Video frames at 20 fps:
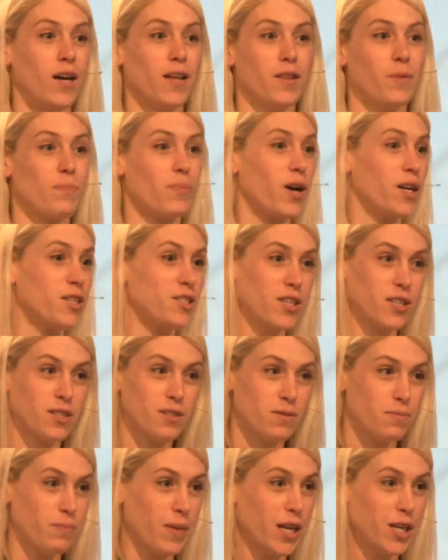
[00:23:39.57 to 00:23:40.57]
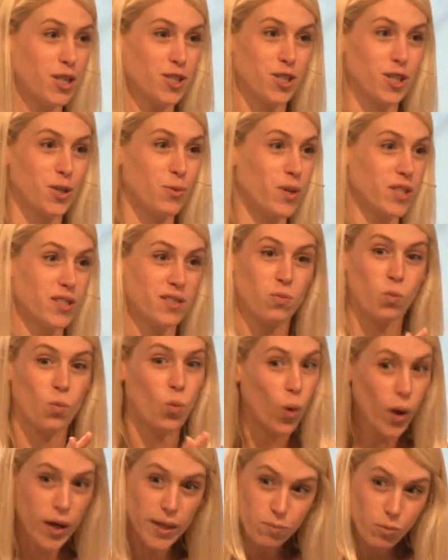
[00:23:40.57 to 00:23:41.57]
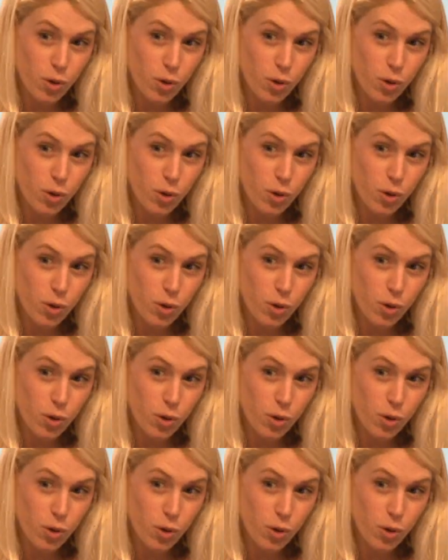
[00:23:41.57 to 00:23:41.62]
the project manager wants one